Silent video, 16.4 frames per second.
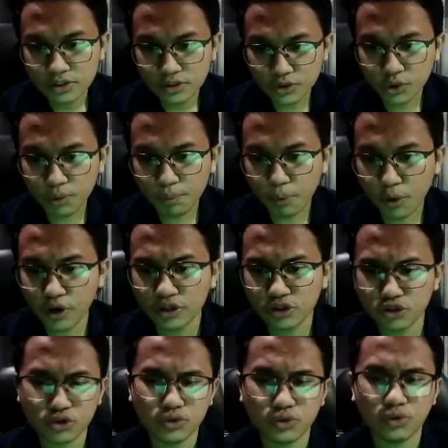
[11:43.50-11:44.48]

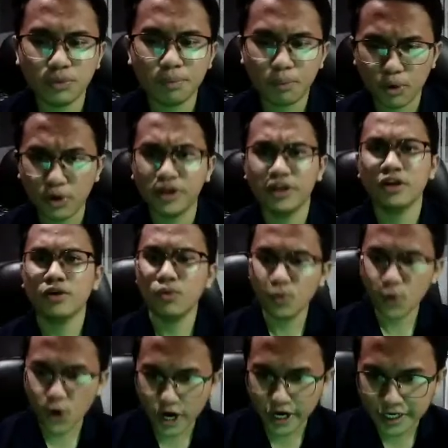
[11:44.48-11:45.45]

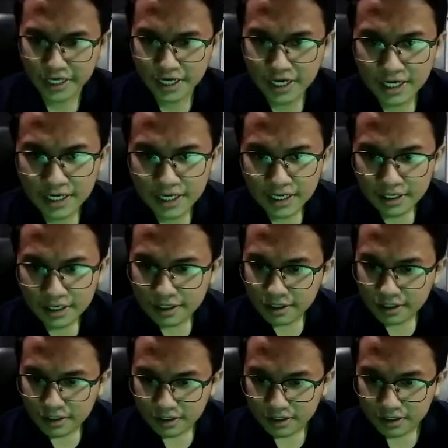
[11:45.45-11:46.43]
2.2.1
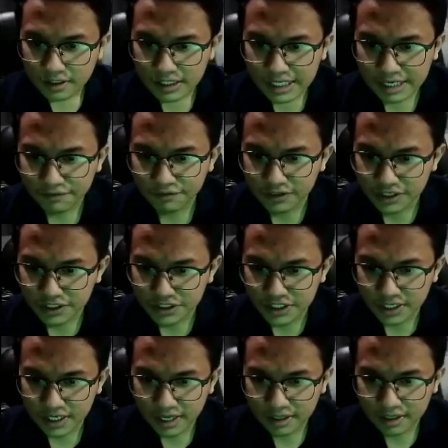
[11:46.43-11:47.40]

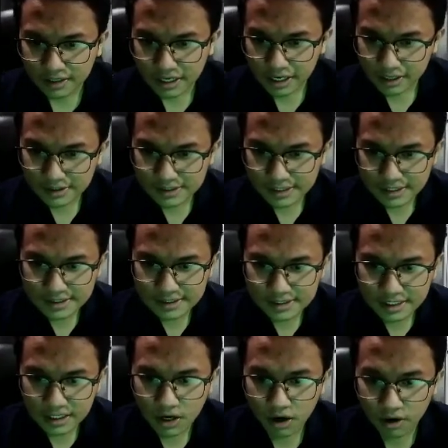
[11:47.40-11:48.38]
Definition and
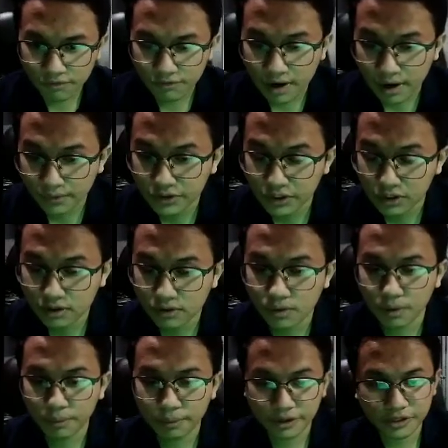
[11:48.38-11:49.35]
characteristic of
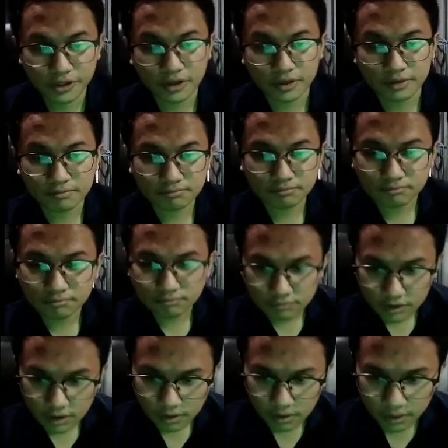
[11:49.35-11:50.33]
audiolingual method.
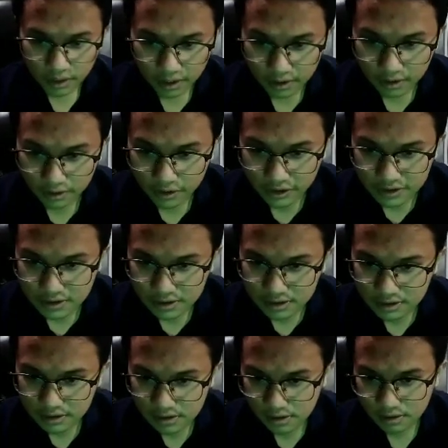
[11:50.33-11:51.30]
Okay, this
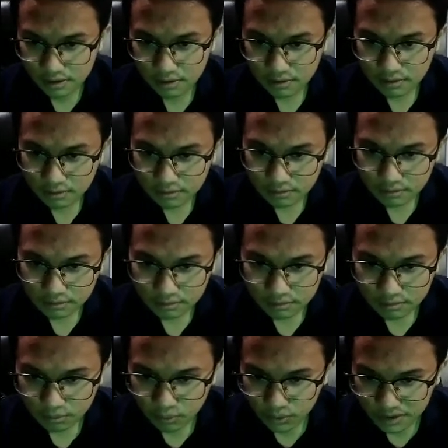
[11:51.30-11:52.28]
is the
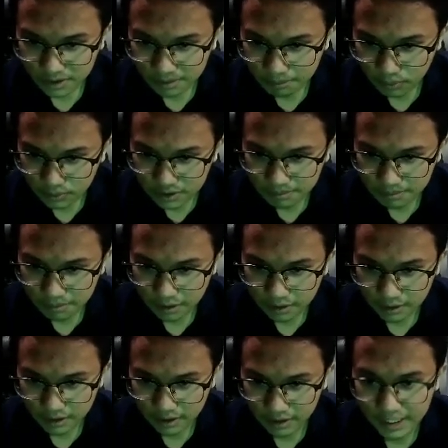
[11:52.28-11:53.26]
most important part
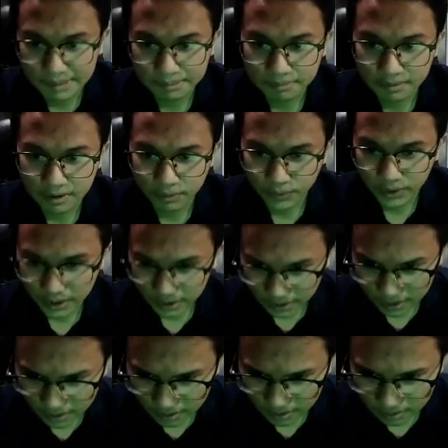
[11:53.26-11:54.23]
here. Let me read
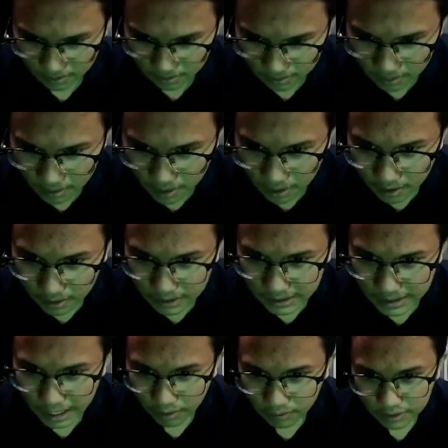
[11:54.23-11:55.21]
it.
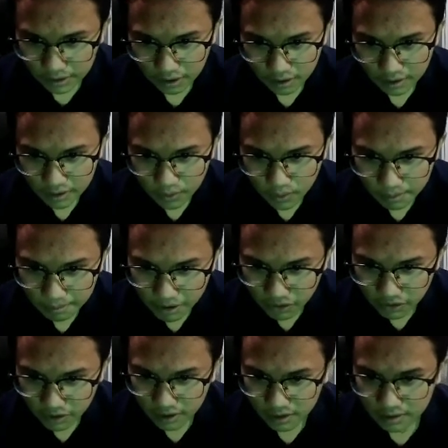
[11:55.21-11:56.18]
The audiolingual
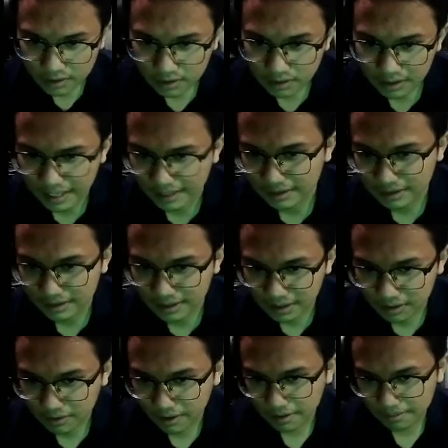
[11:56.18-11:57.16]
method, like the
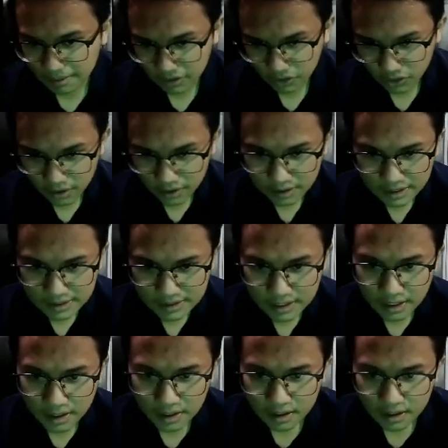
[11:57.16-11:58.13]
direct method, is
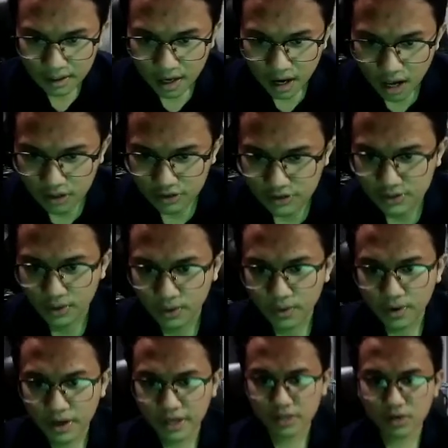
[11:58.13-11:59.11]

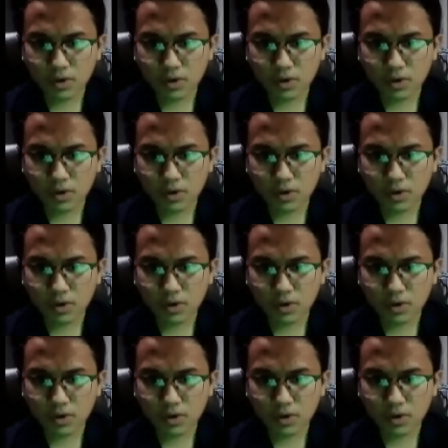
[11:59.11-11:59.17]
also an